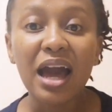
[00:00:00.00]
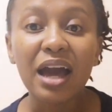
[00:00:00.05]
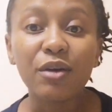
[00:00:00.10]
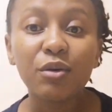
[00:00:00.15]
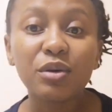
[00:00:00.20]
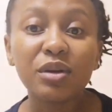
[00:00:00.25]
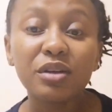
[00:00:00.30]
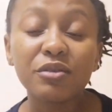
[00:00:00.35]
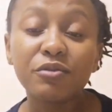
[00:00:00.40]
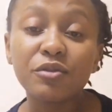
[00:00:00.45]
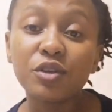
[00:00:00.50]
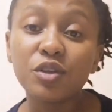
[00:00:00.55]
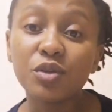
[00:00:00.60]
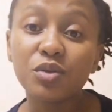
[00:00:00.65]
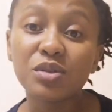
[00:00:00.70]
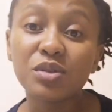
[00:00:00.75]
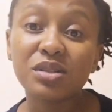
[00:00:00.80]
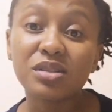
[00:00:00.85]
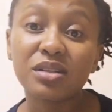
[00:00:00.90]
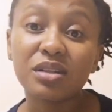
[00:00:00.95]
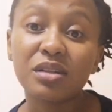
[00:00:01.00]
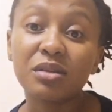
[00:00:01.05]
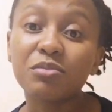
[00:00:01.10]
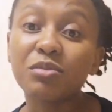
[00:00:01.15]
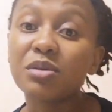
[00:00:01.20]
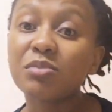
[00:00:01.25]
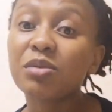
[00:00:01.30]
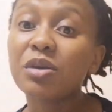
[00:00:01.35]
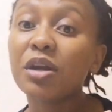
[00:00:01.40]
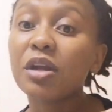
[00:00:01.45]
I would have used it
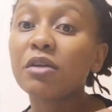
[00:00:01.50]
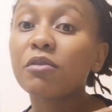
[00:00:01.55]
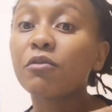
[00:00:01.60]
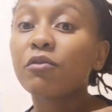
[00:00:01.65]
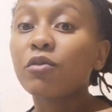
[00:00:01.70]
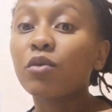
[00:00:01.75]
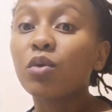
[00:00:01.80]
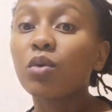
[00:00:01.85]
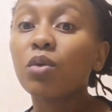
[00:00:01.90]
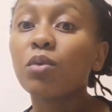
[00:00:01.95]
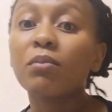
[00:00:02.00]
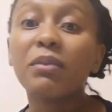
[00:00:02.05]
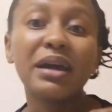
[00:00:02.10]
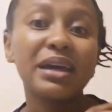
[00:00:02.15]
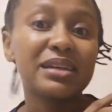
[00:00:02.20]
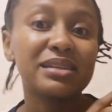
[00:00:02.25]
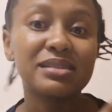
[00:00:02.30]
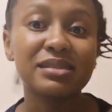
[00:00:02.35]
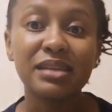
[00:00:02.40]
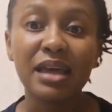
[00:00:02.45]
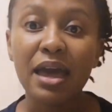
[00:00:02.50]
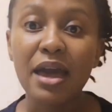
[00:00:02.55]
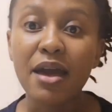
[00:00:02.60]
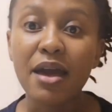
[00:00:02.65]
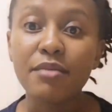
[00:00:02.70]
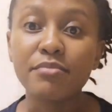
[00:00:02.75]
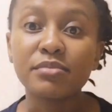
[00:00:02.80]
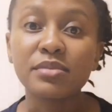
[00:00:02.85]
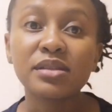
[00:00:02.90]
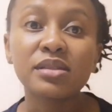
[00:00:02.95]
in preparing for my
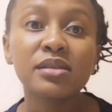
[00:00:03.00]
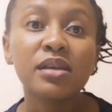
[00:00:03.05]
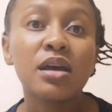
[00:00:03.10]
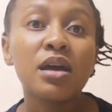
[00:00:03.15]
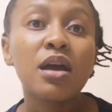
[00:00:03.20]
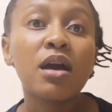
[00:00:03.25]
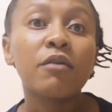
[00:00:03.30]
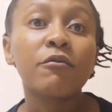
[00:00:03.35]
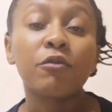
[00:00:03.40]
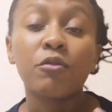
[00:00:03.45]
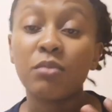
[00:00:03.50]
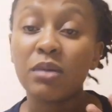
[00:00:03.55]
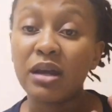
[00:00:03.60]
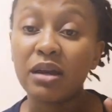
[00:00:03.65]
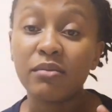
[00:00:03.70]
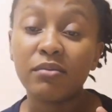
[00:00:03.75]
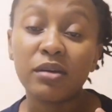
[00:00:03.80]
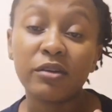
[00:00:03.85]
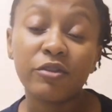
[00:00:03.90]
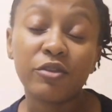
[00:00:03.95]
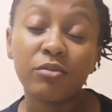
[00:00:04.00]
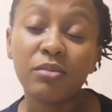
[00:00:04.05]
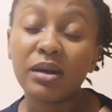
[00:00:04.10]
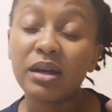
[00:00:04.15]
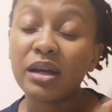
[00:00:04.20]
exams, for my